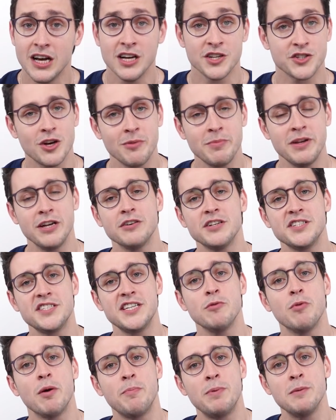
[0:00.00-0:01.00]
So I'm here to
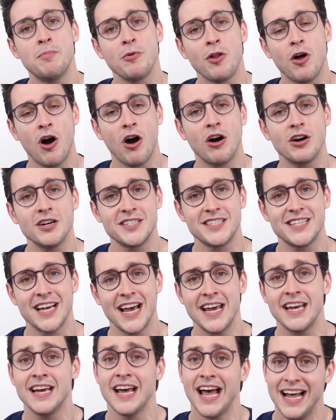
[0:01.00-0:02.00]
see what people are
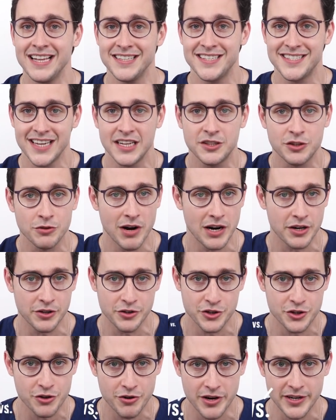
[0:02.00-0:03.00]
saying and set the
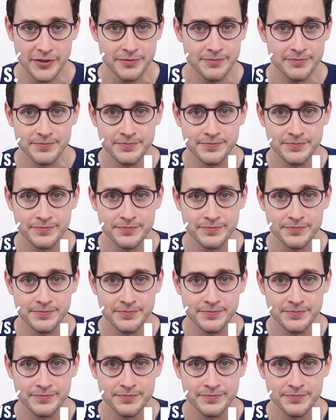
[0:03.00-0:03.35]
record straight.